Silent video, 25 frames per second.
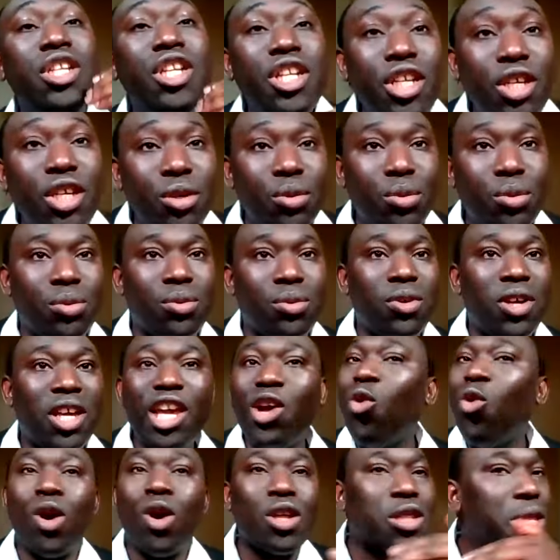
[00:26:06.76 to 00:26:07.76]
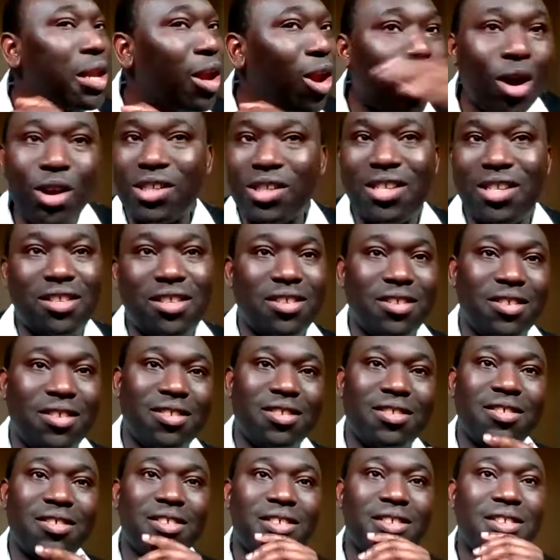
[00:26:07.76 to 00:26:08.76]
knew he was lost.
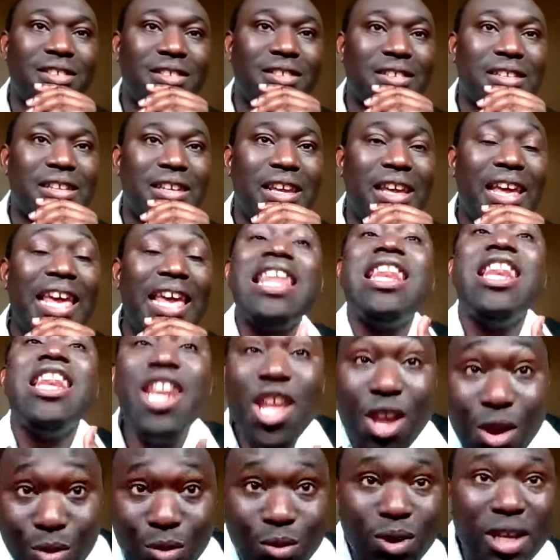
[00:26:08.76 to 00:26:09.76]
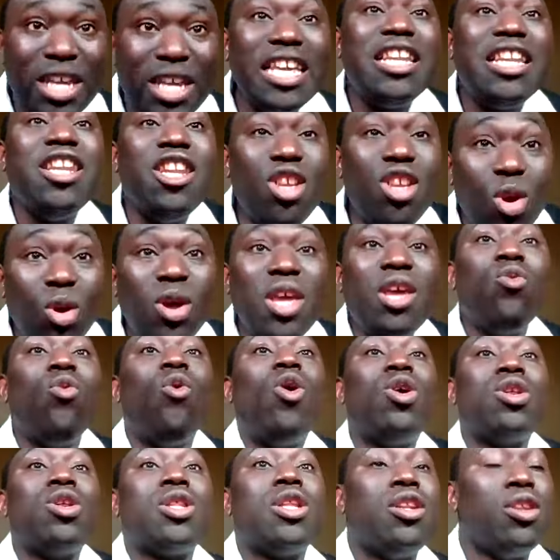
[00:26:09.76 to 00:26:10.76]
He knew he
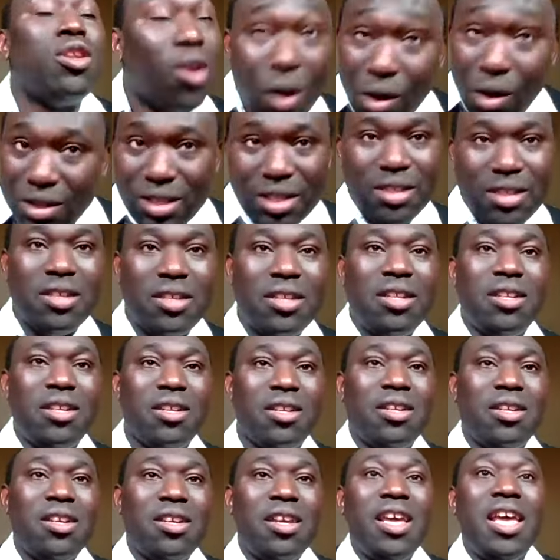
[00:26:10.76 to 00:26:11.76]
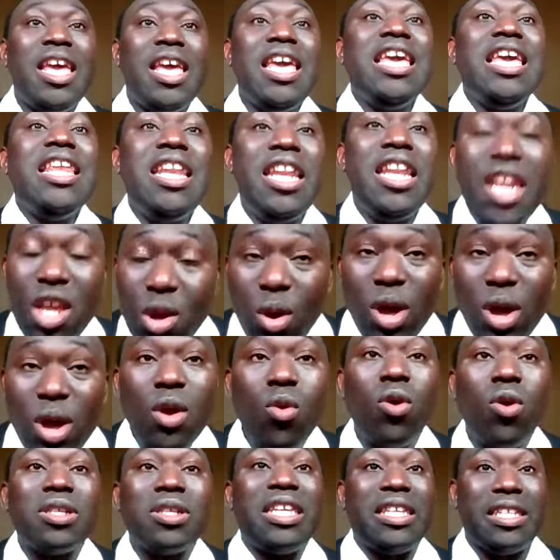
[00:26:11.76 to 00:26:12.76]
was lost. He knew
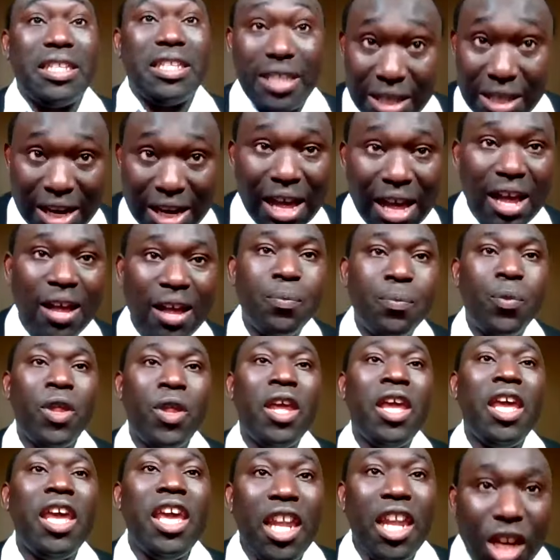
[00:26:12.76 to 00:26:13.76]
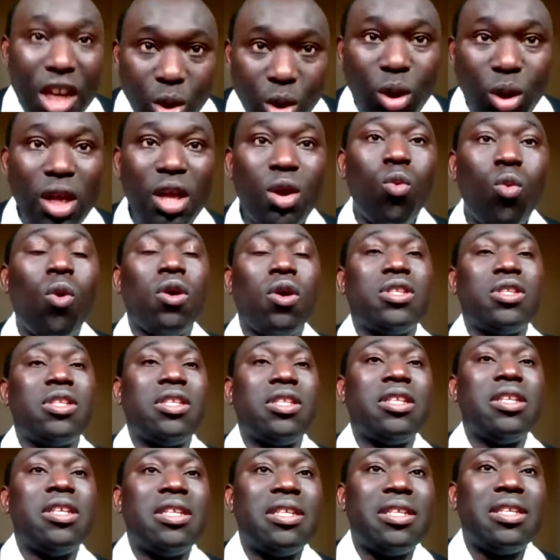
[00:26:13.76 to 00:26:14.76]
he was a sinner. He knew he
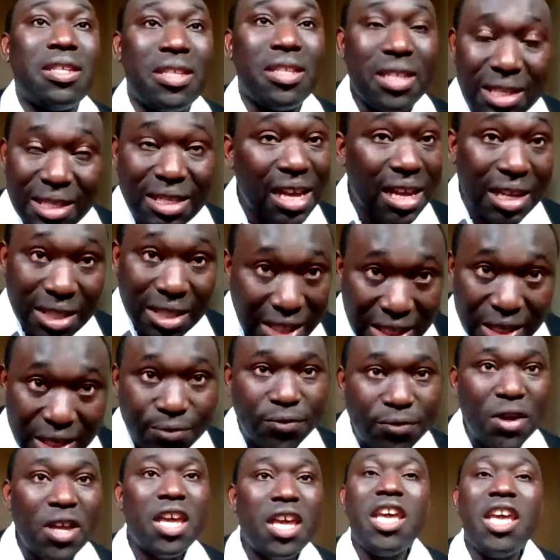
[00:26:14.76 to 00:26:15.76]
was a thief.